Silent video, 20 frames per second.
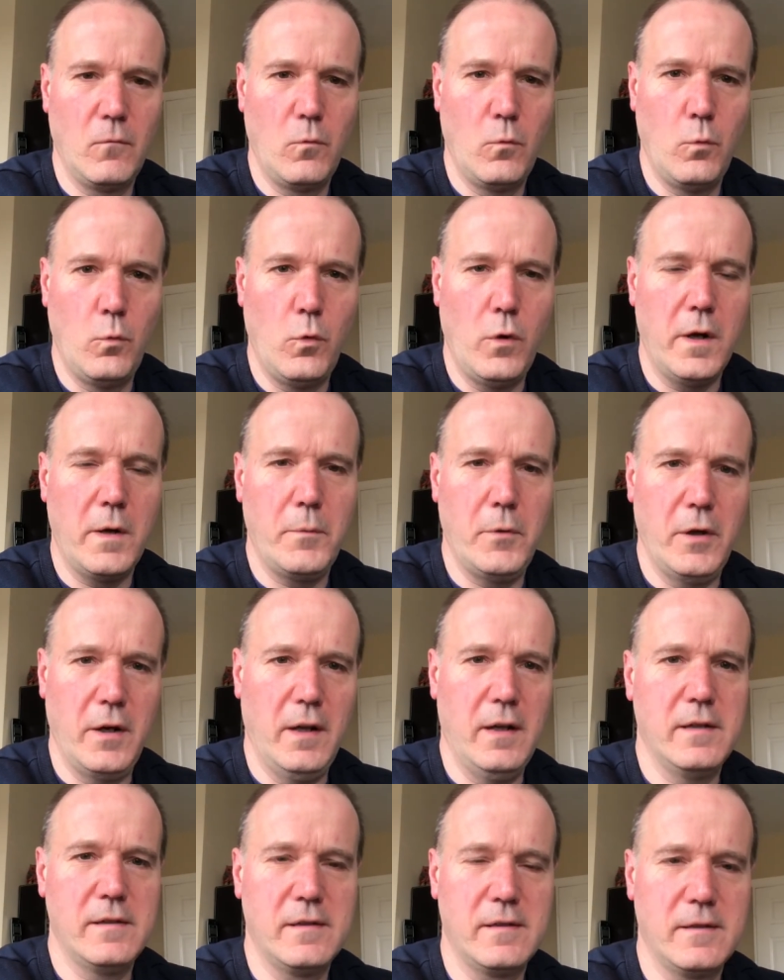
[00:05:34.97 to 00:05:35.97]
What about
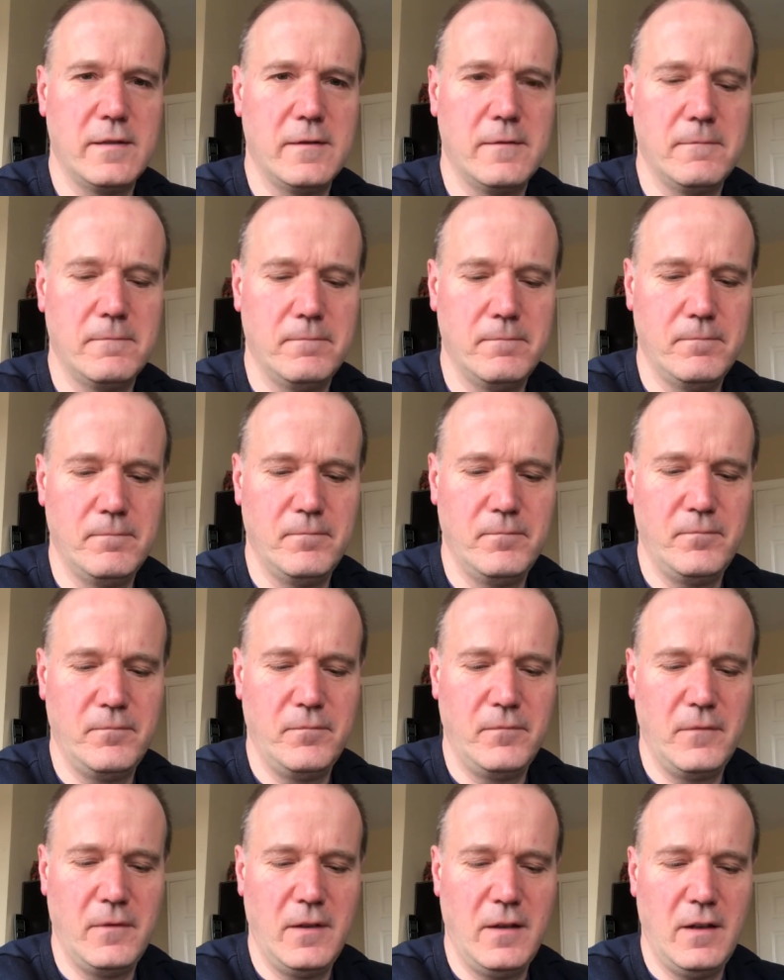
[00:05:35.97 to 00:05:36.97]
us?
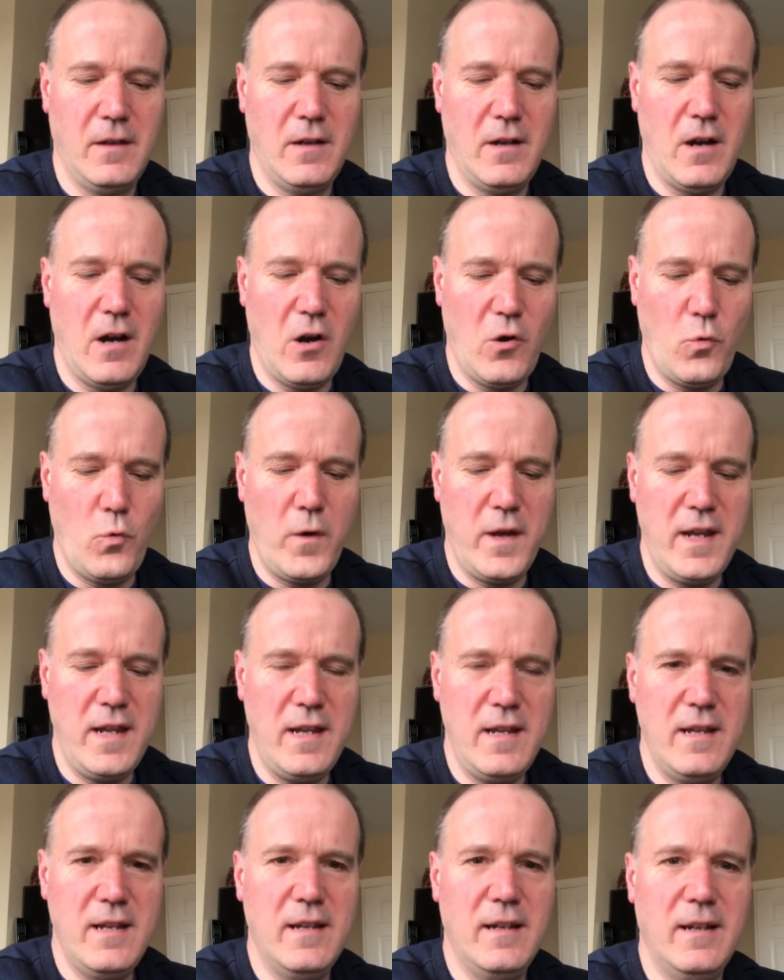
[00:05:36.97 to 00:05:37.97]
Are
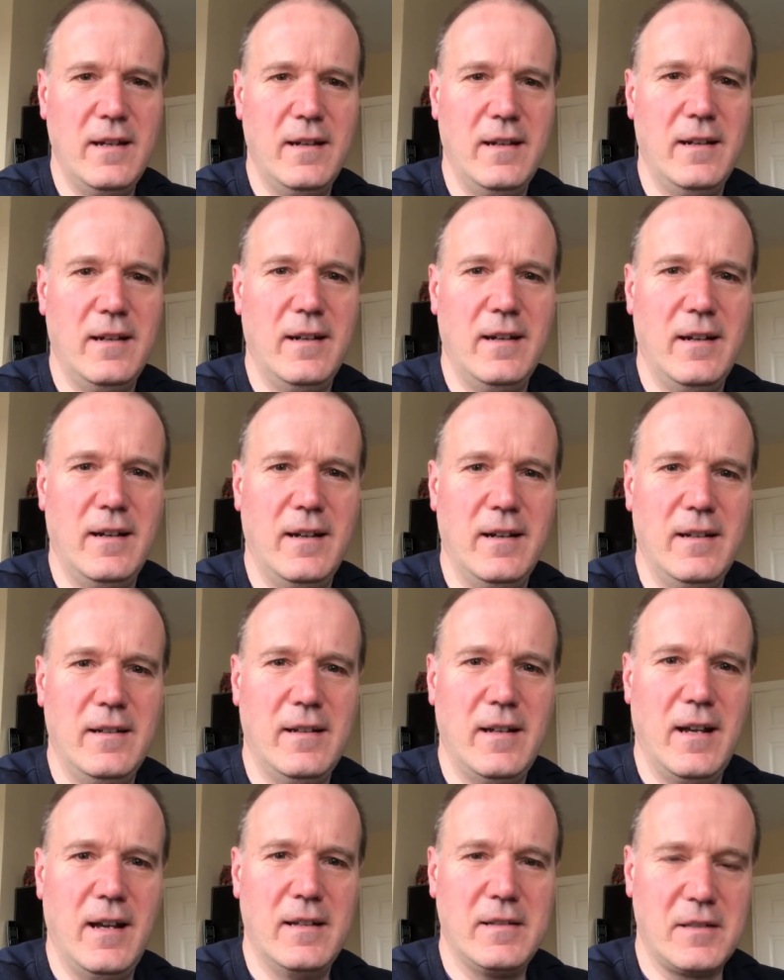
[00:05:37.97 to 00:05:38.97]
we
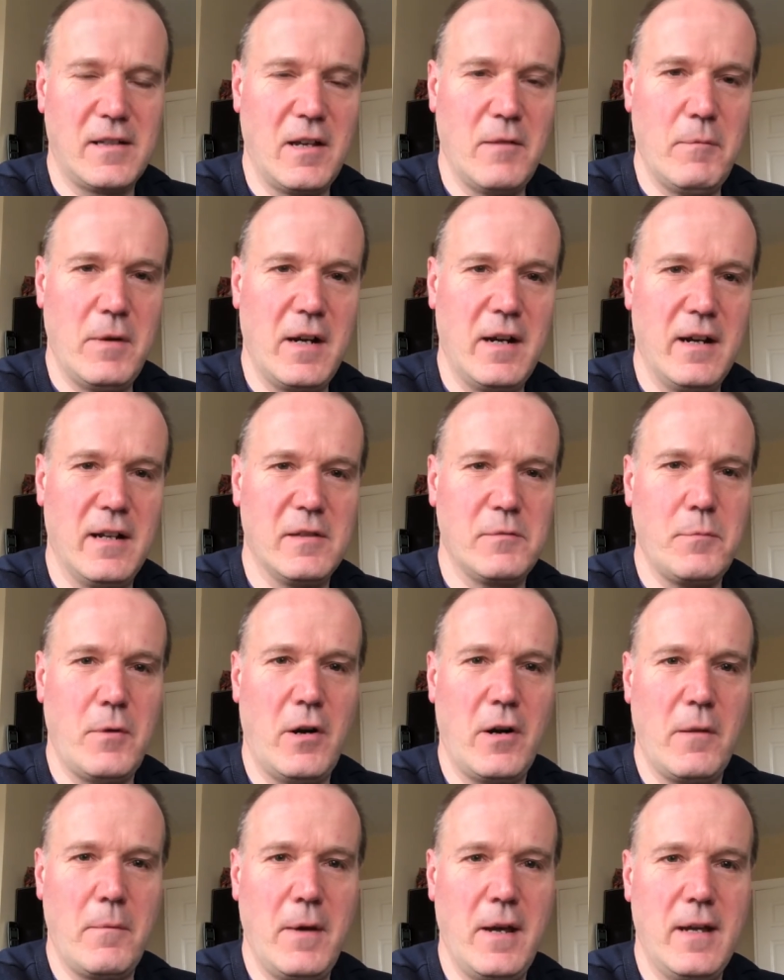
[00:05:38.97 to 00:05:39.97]
as committed as
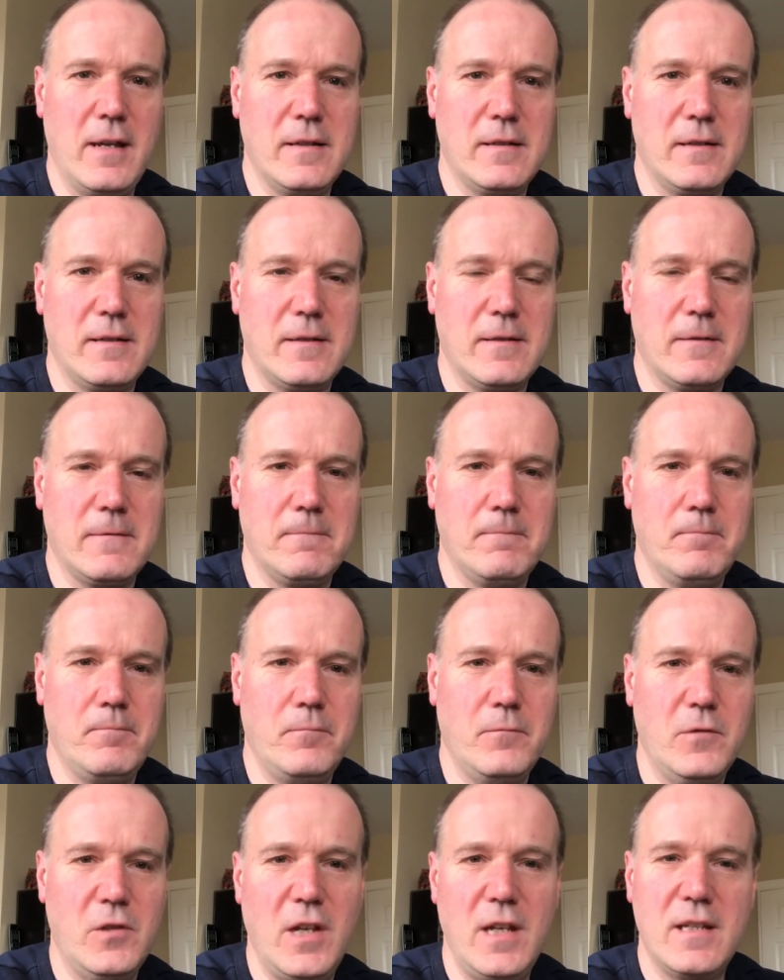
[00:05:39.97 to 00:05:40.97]
Bartimaeus?
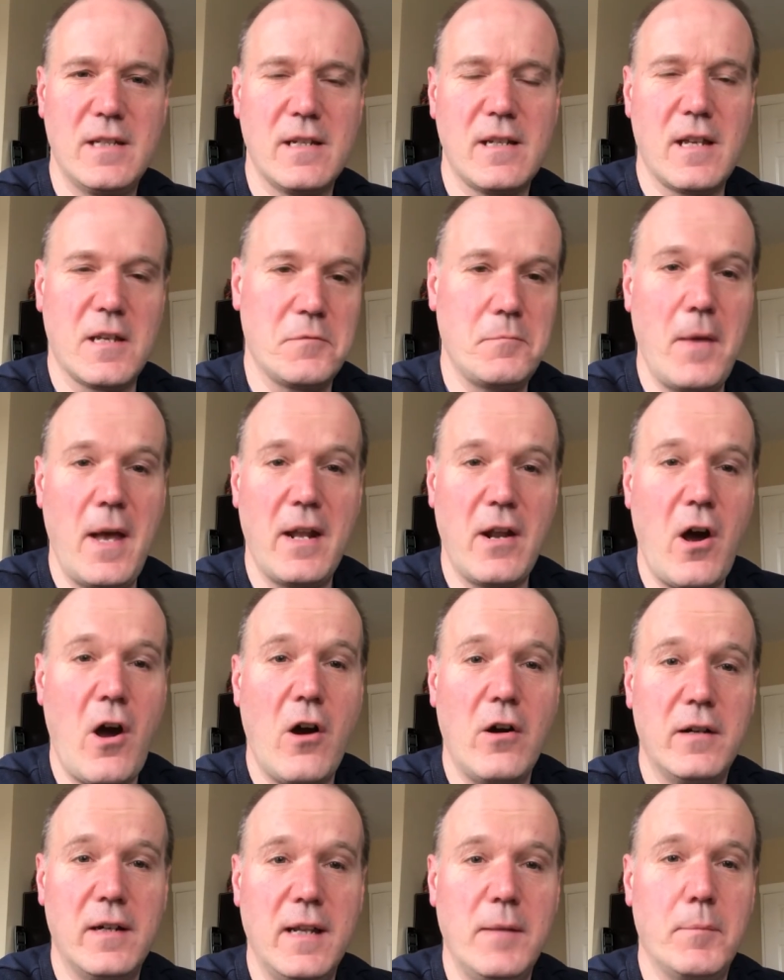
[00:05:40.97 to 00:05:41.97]
Jesus has met our
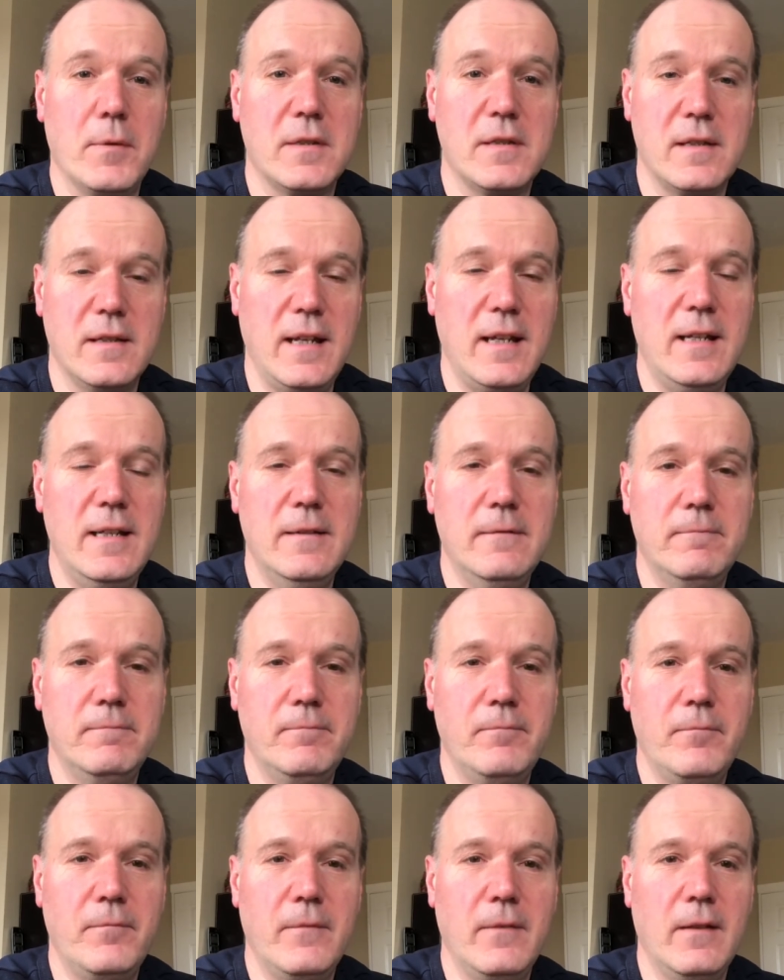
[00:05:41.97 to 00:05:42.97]
deepest need.
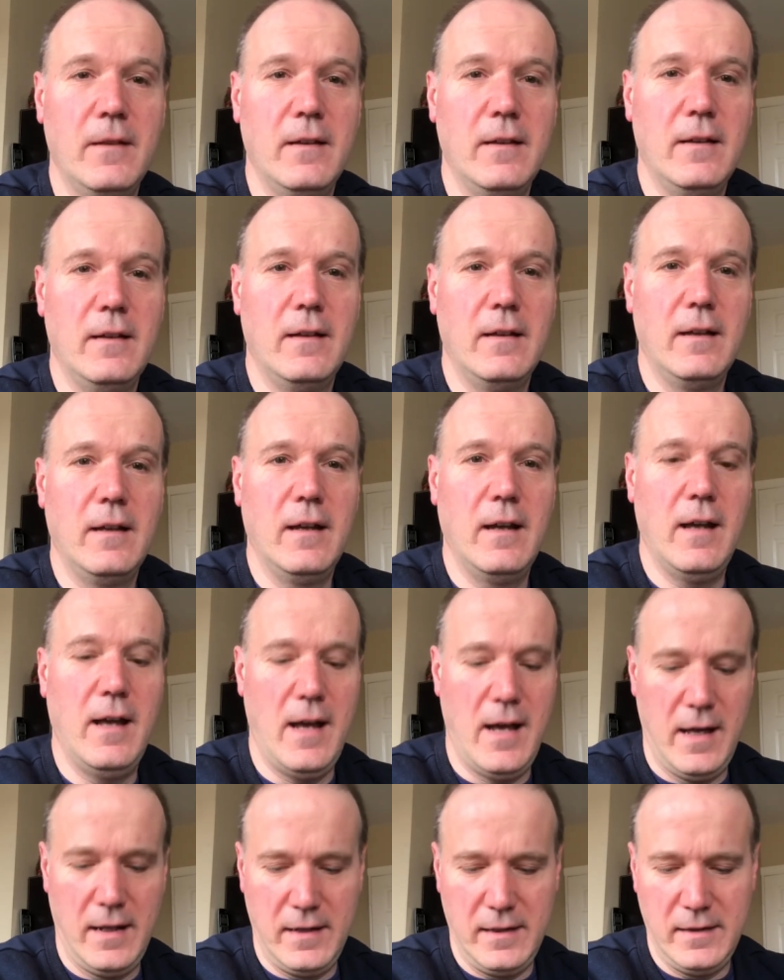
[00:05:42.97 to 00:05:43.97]

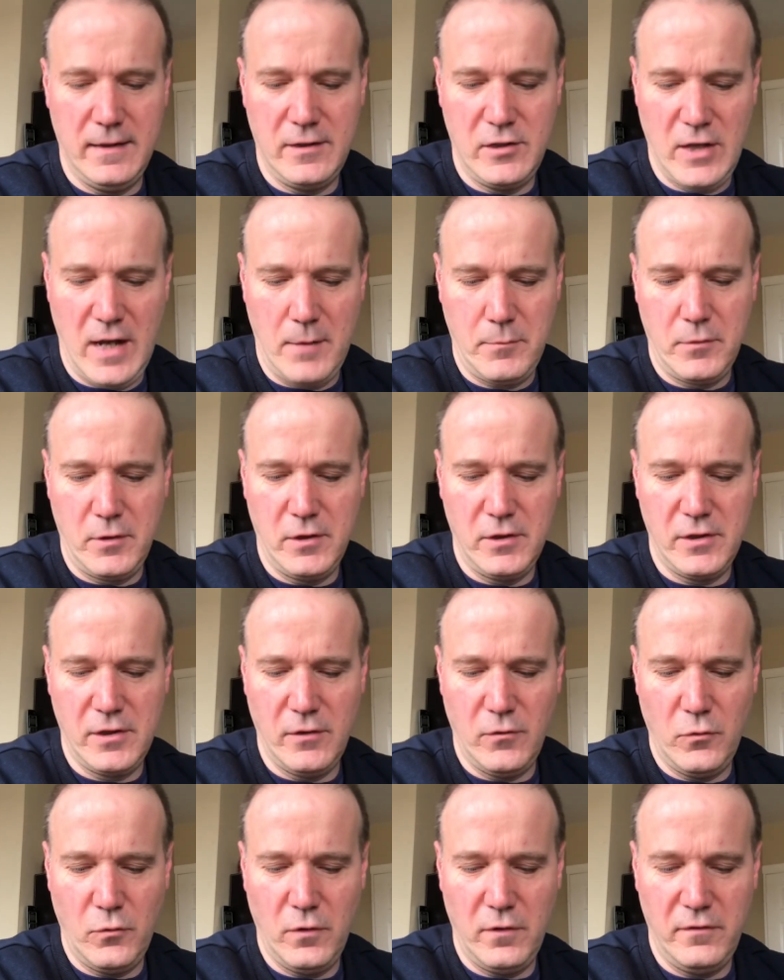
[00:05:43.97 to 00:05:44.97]
And in the chapters
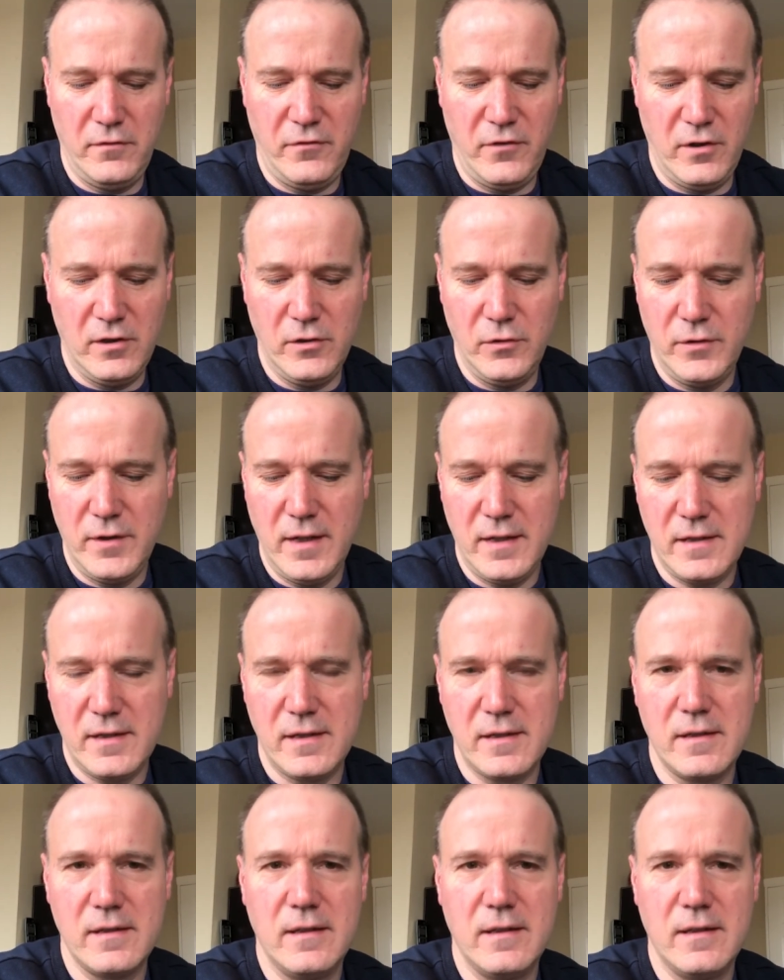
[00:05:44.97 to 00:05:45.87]
that will follow this,